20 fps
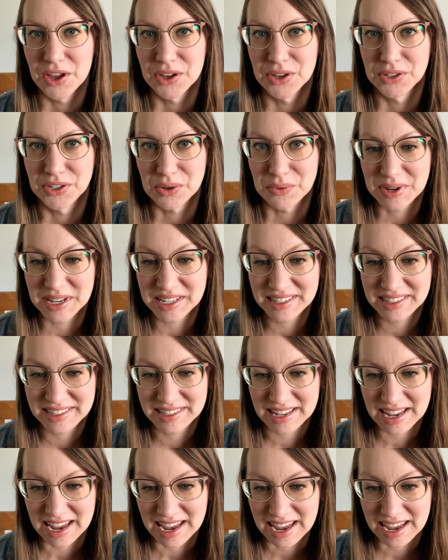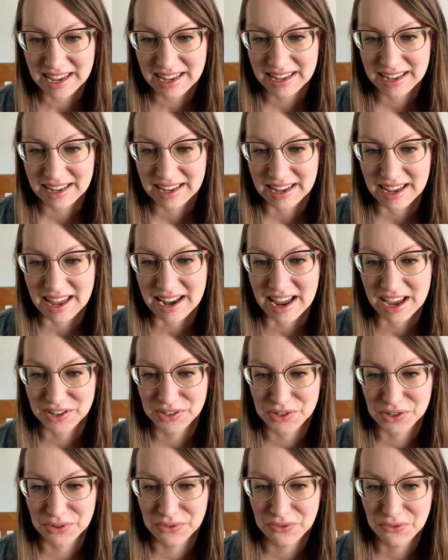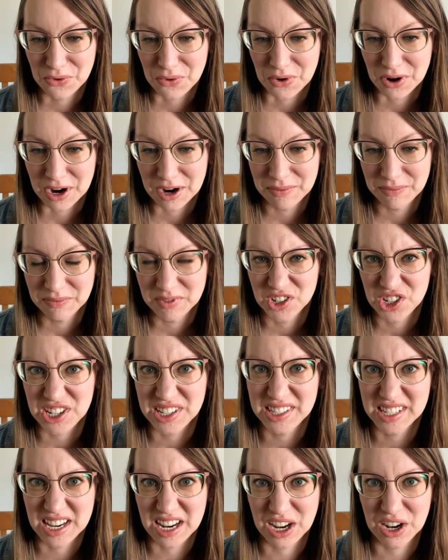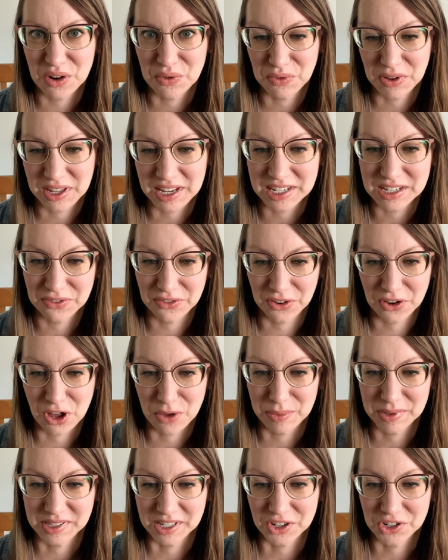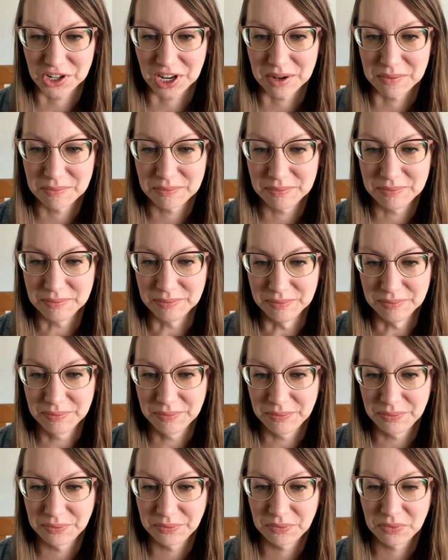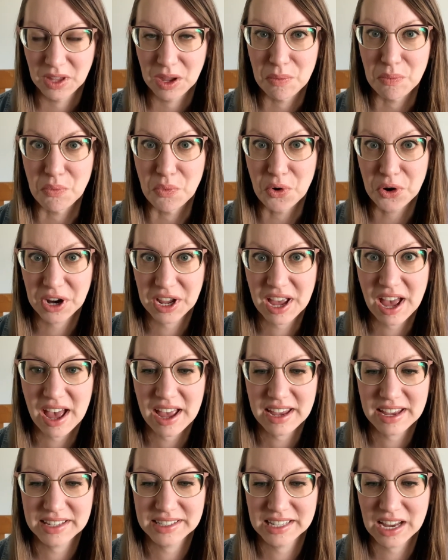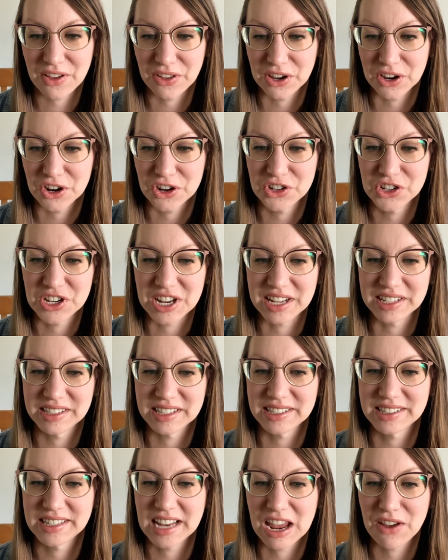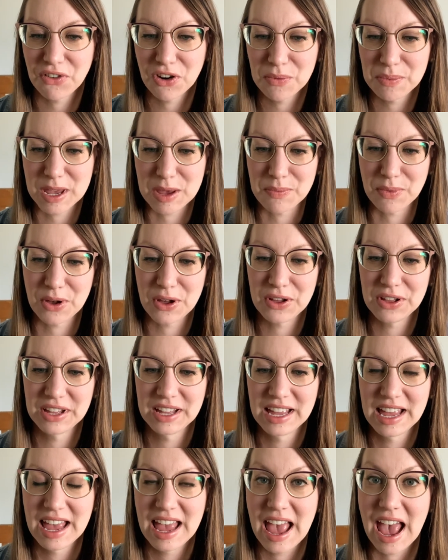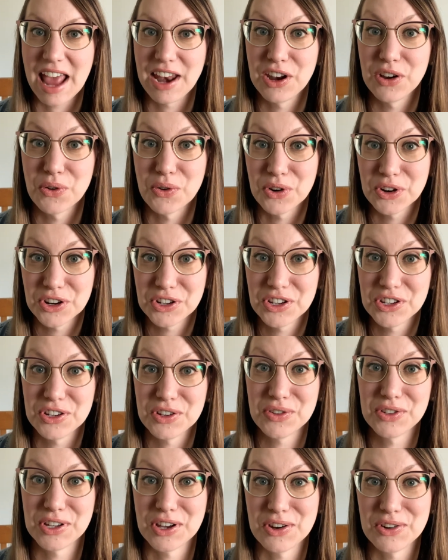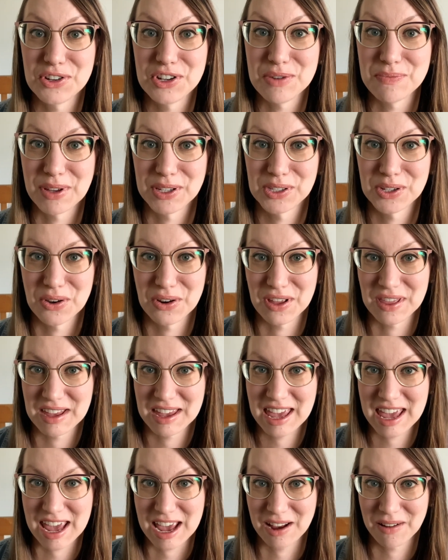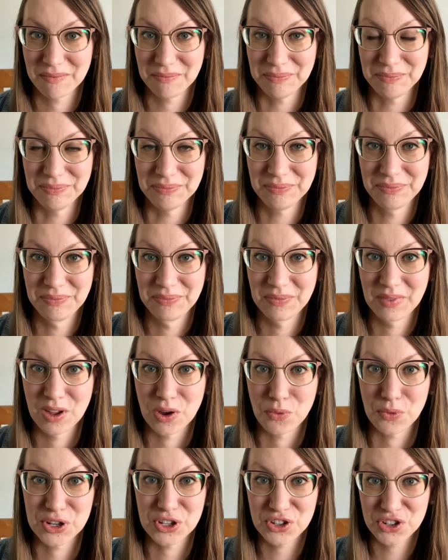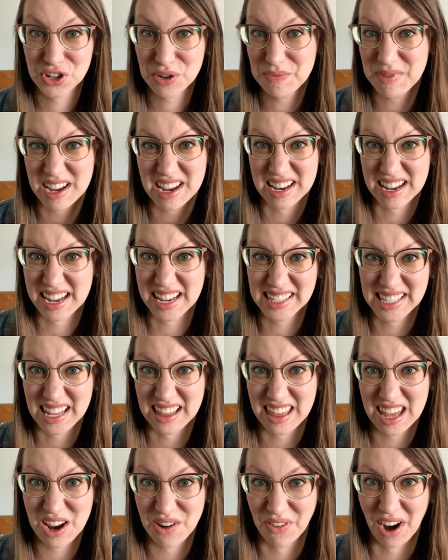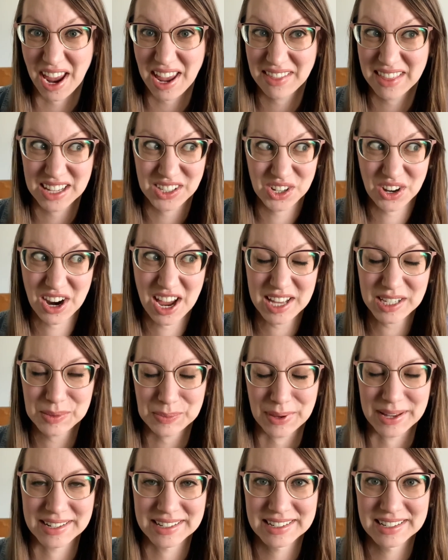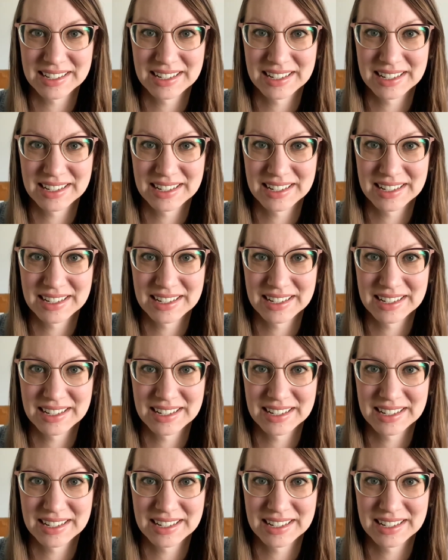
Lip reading: So we see in Esther 4, she's sitting in a really difficult position. Mordecai is telling her she needs to save her people, and in order to do so, she must go to the king, which should be an easy thing, right? That's her husband.